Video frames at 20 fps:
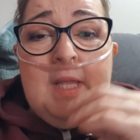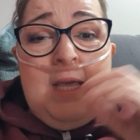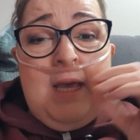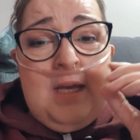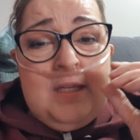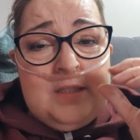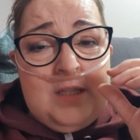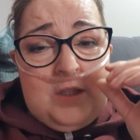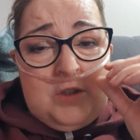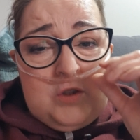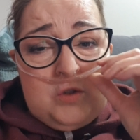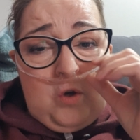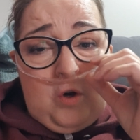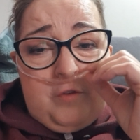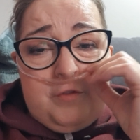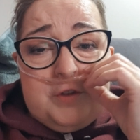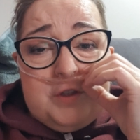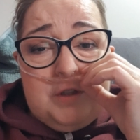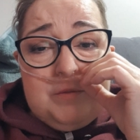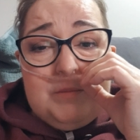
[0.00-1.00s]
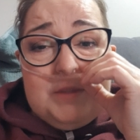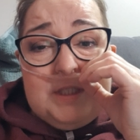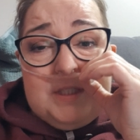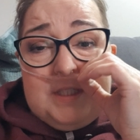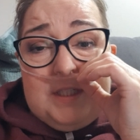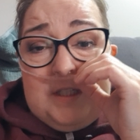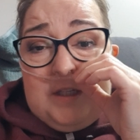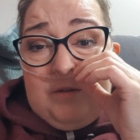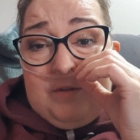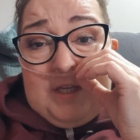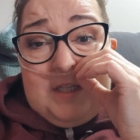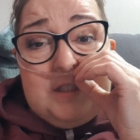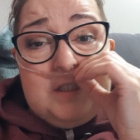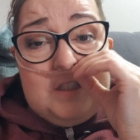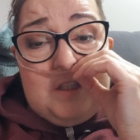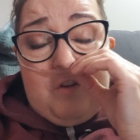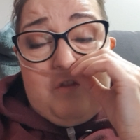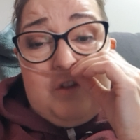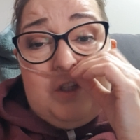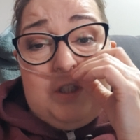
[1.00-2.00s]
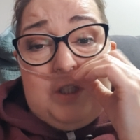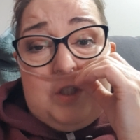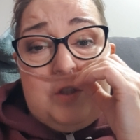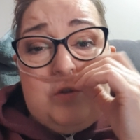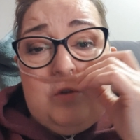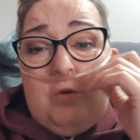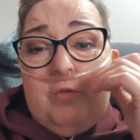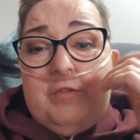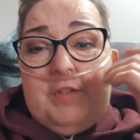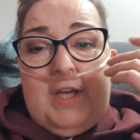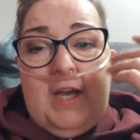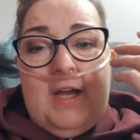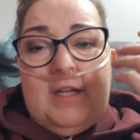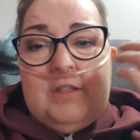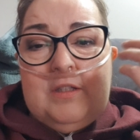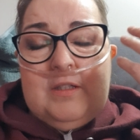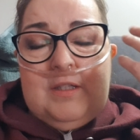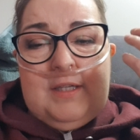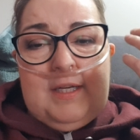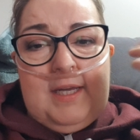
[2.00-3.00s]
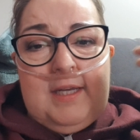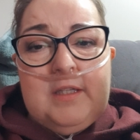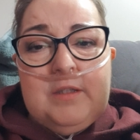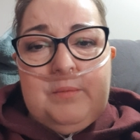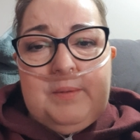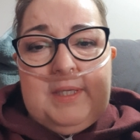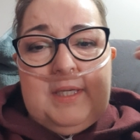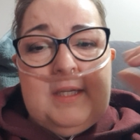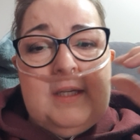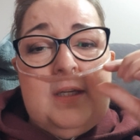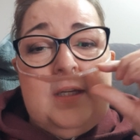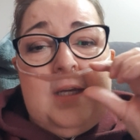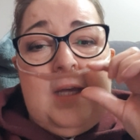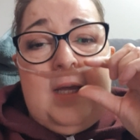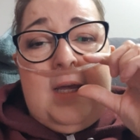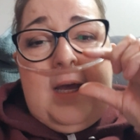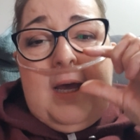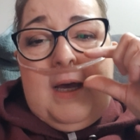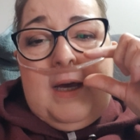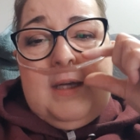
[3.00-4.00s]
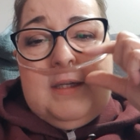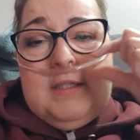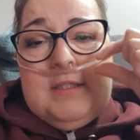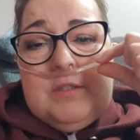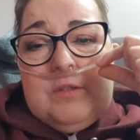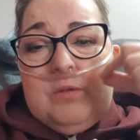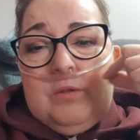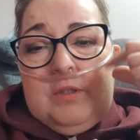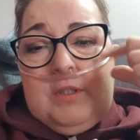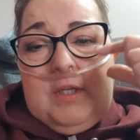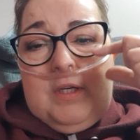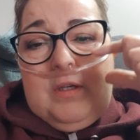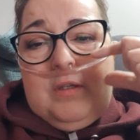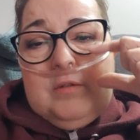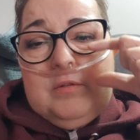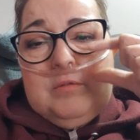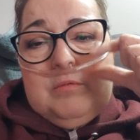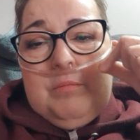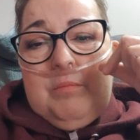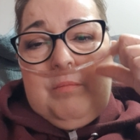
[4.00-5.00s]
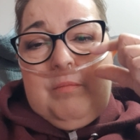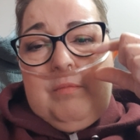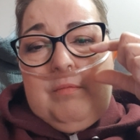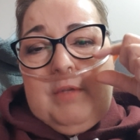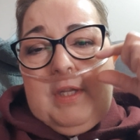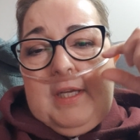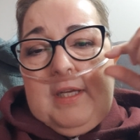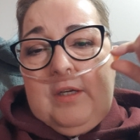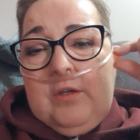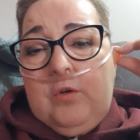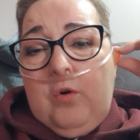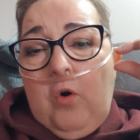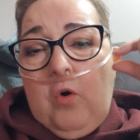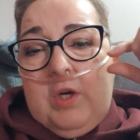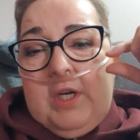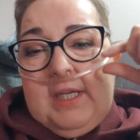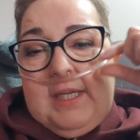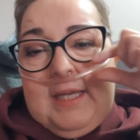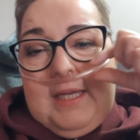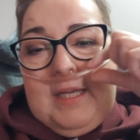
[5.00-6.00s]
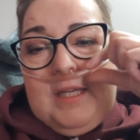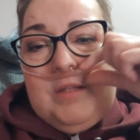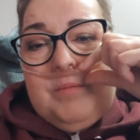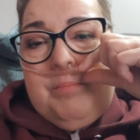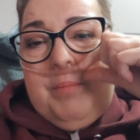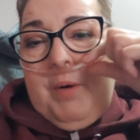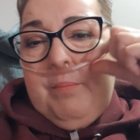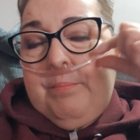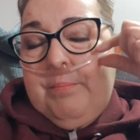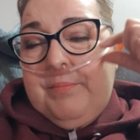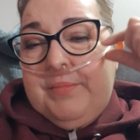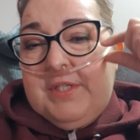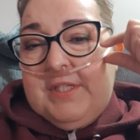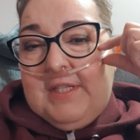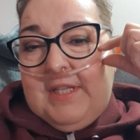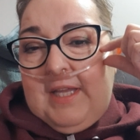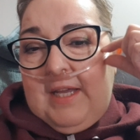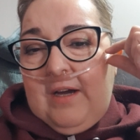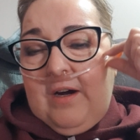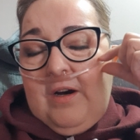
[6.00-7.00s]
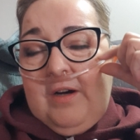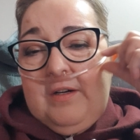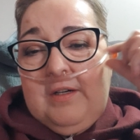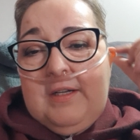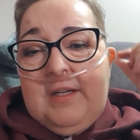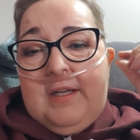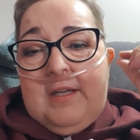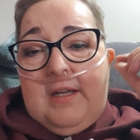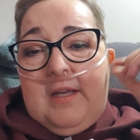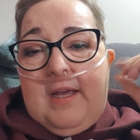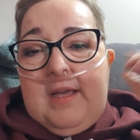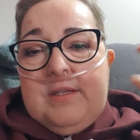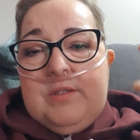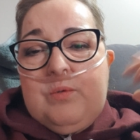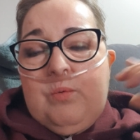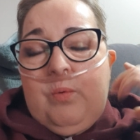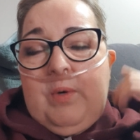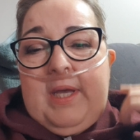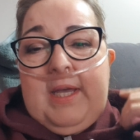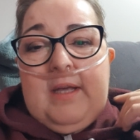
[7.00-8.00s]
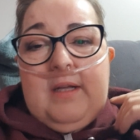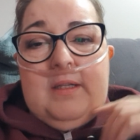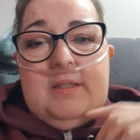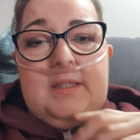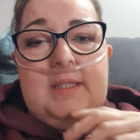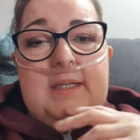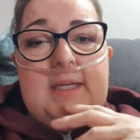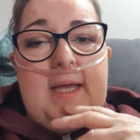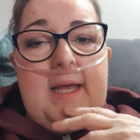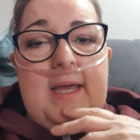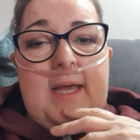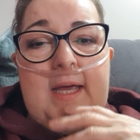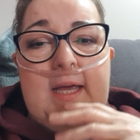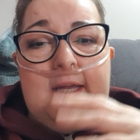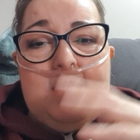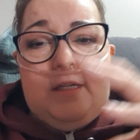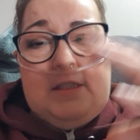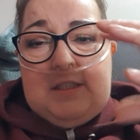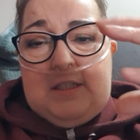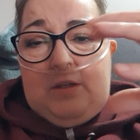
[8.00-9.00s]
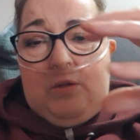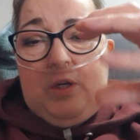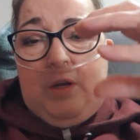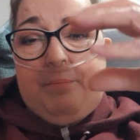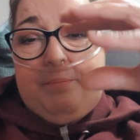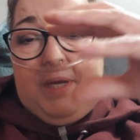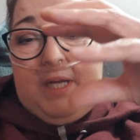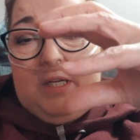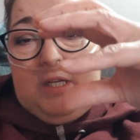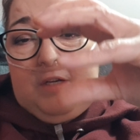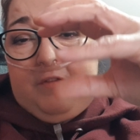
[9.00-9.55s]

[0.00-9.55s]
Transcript: it's a softer material. This is a really soft cannula anyway, and it's got little like corrugated bumps there as well, and it's on a big